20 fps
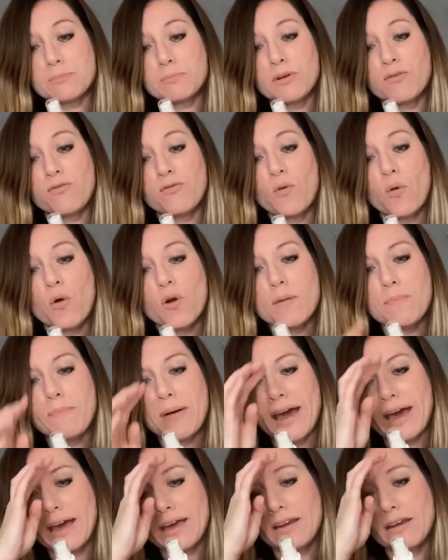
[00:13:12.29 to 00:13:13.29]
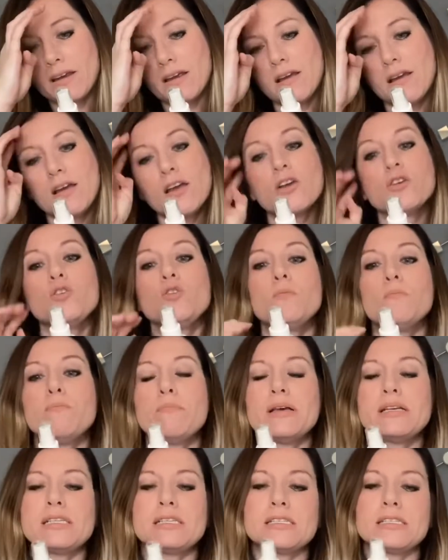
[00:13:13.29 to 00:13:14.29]
Before bed, you
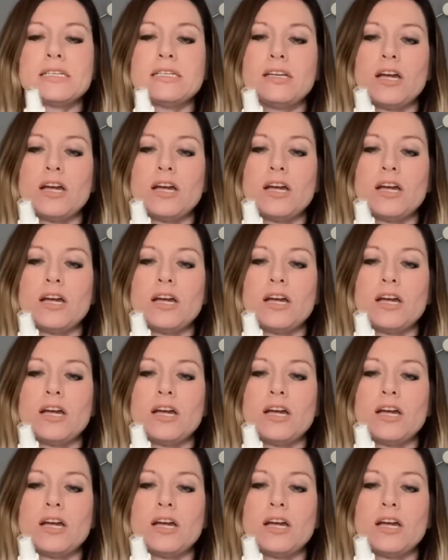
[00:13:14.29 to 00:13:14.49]
mist it